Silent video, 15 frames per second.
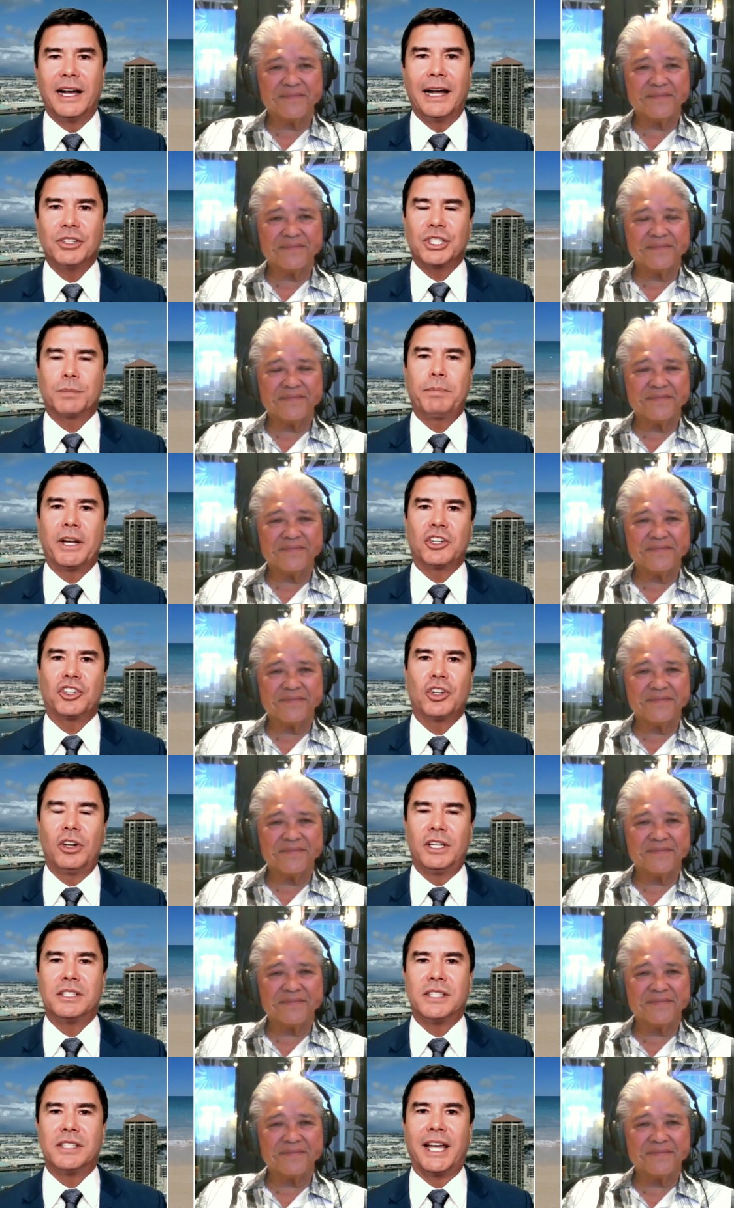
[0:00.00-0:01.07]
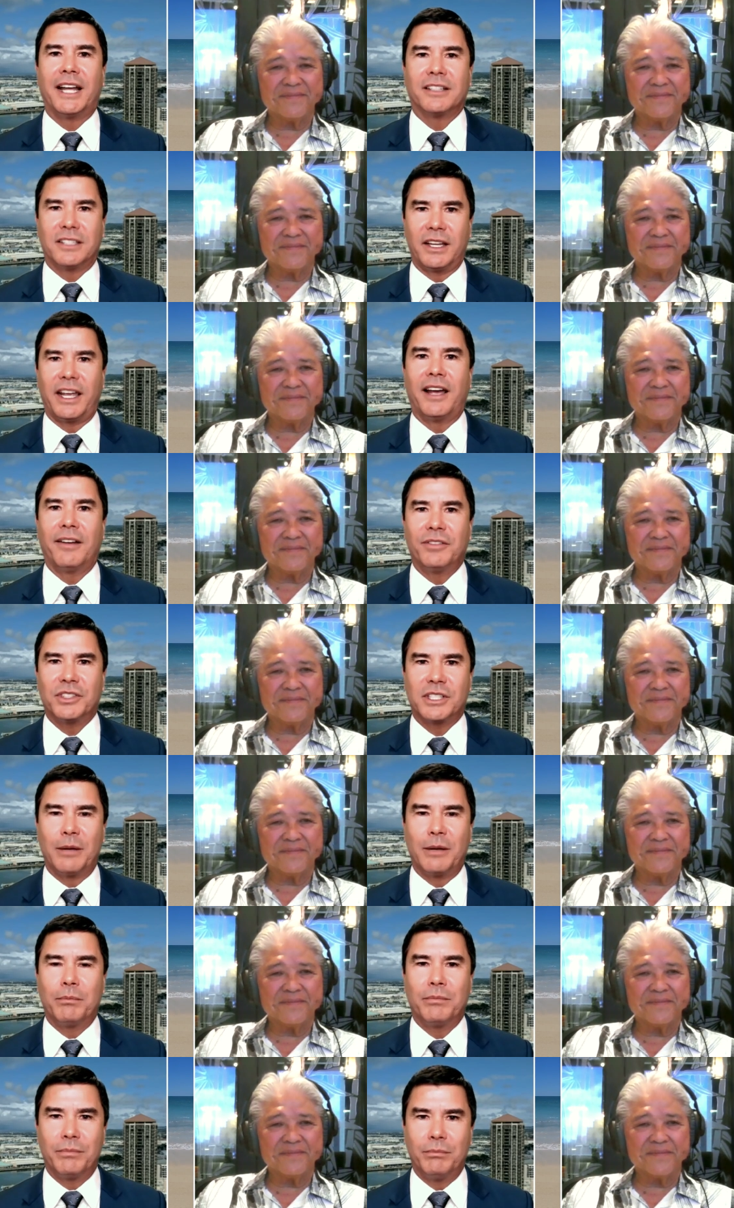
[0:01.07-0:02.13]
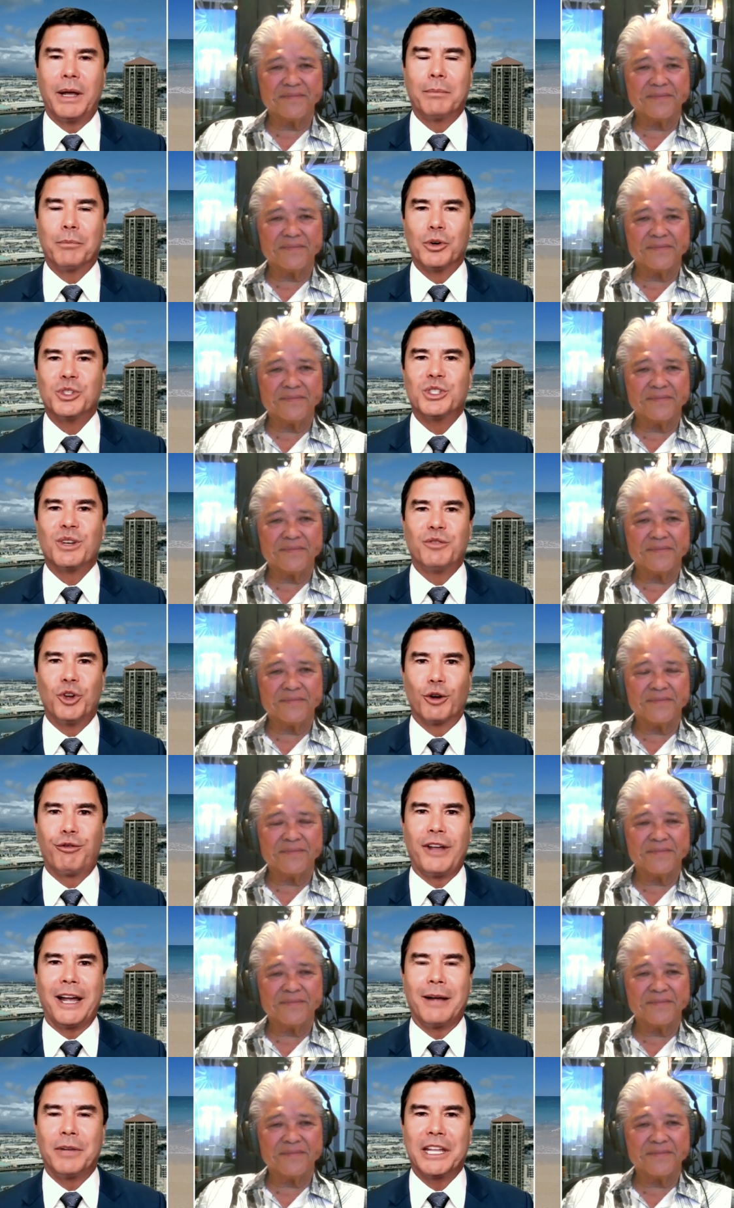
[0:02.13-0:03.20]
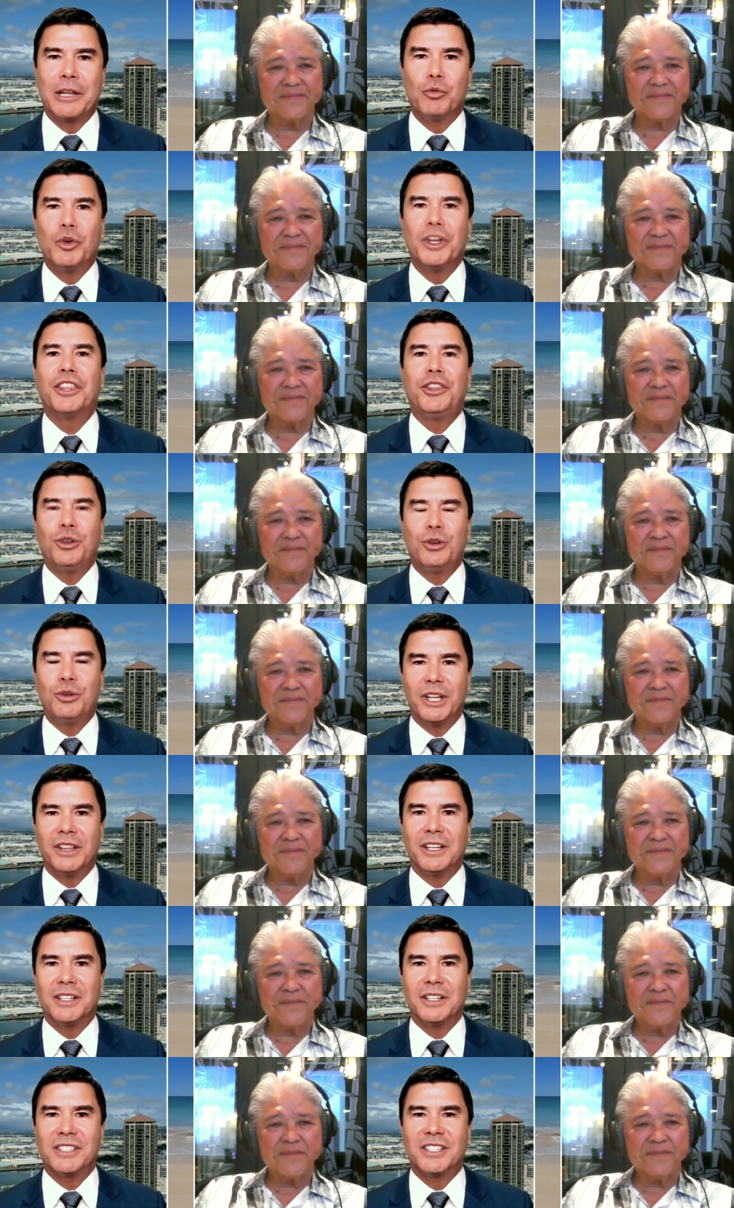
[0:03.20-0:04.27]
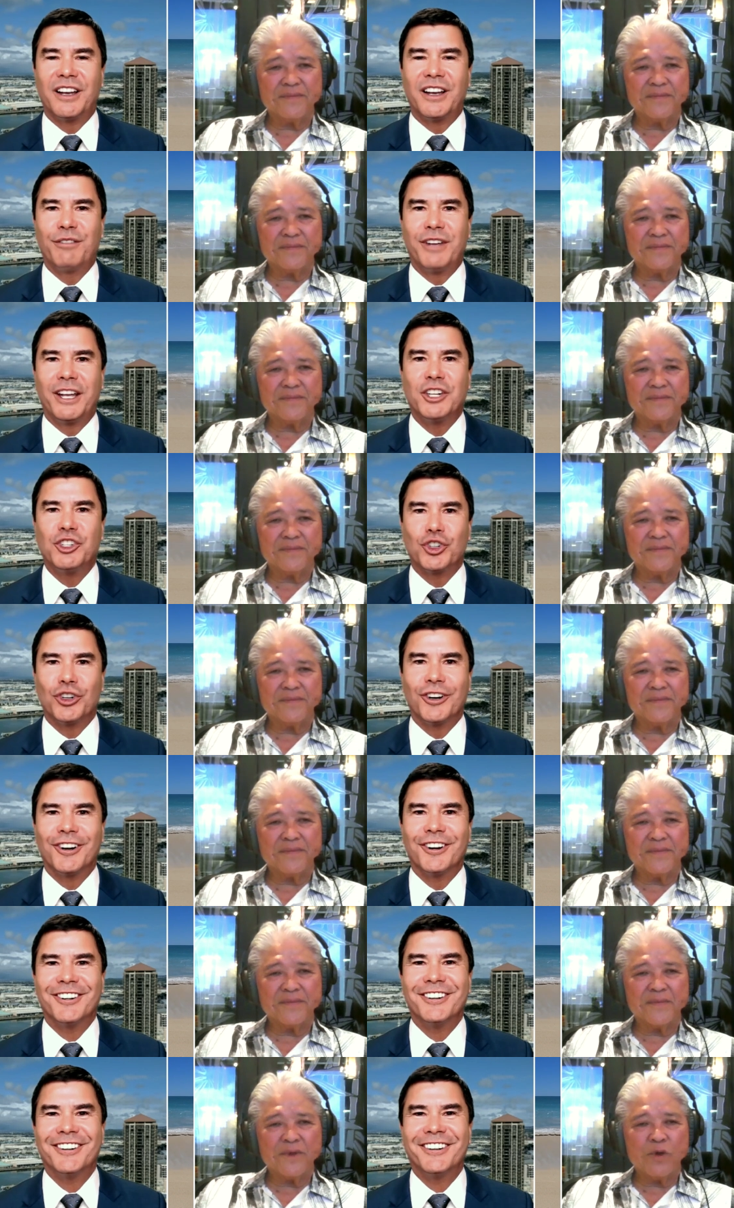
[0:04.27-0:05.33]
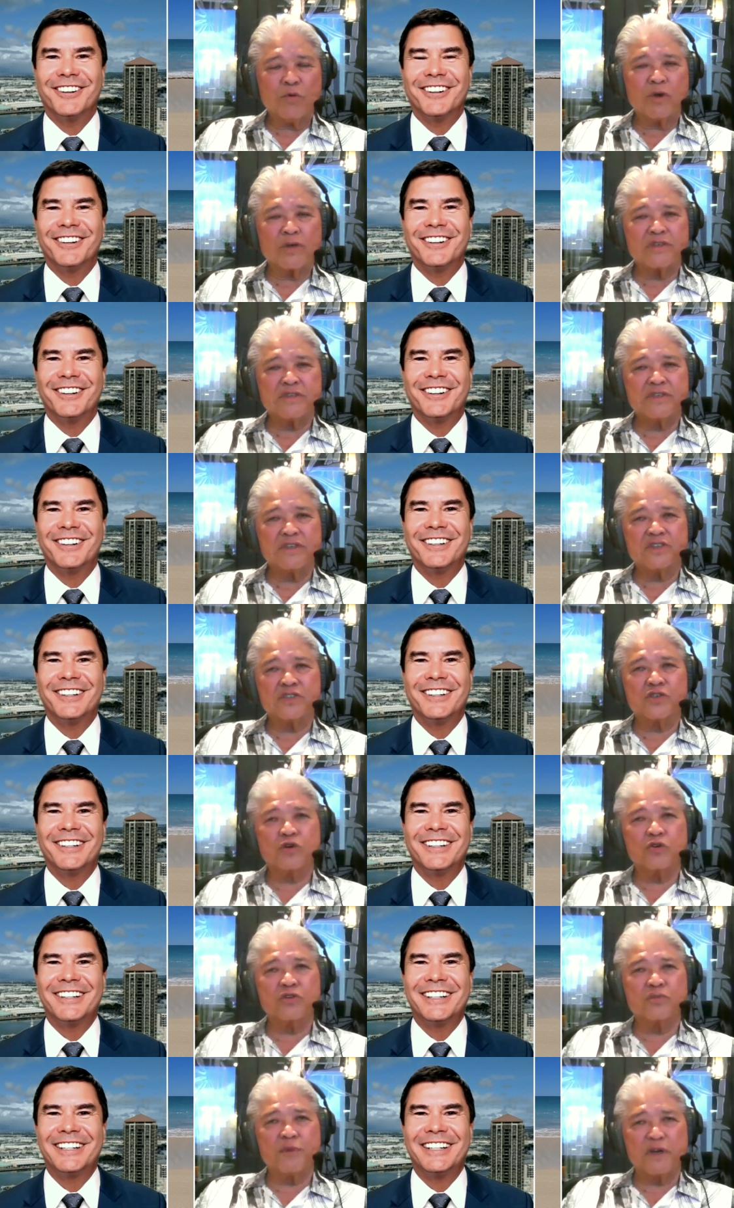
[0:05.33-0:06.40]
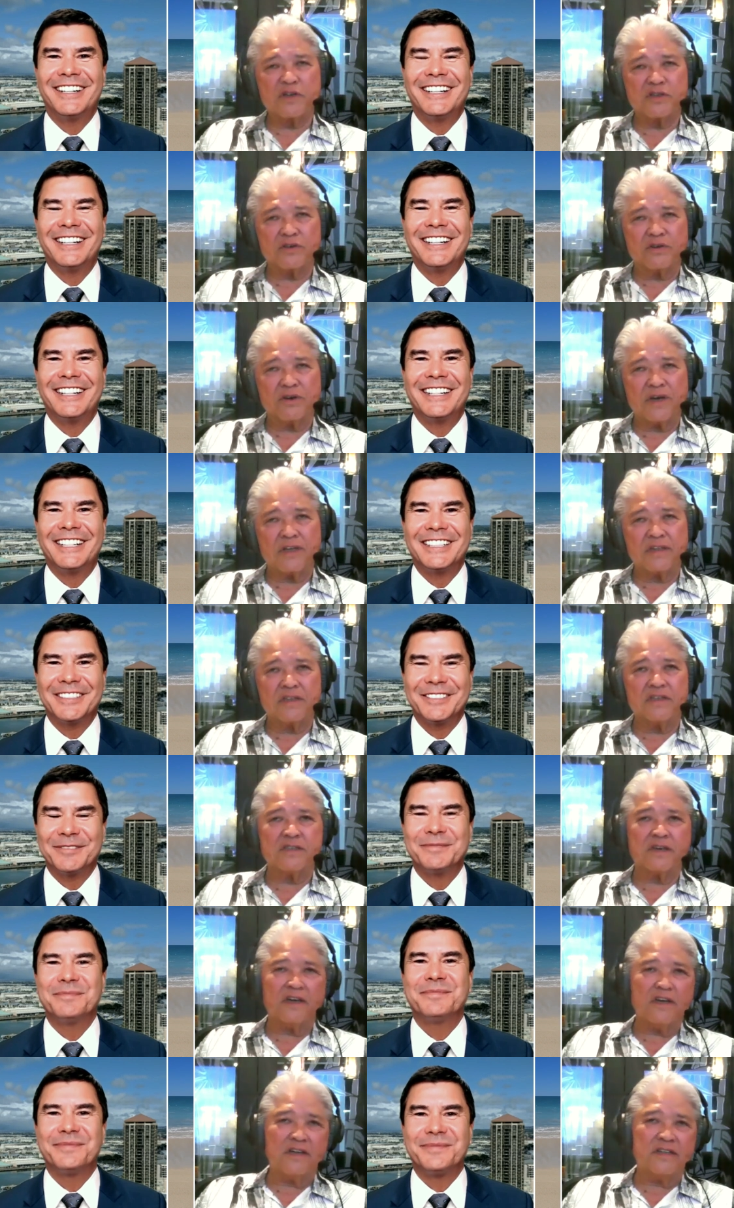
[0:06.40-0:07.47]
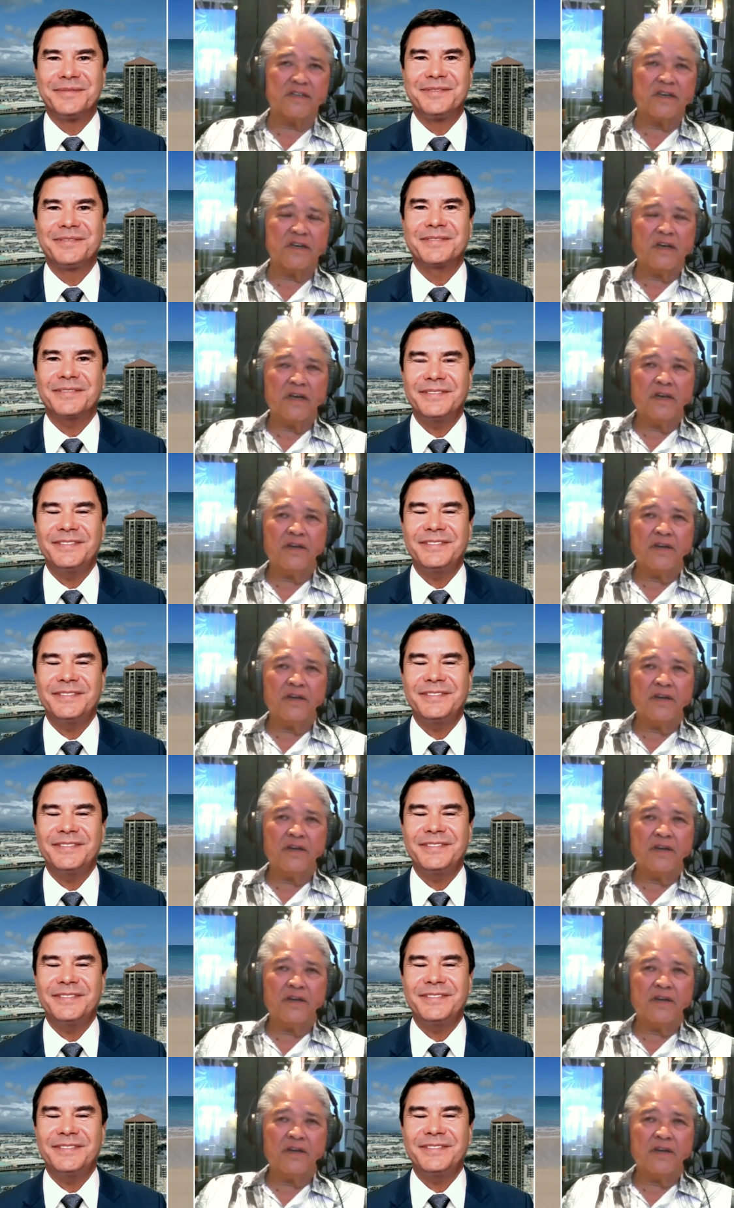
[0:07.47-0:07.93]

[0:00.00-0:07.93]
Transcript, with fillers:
Speaker 1: how special is that to have some members of your family with you in this venture?
Speaker 2: Rusty, is so special. At this age,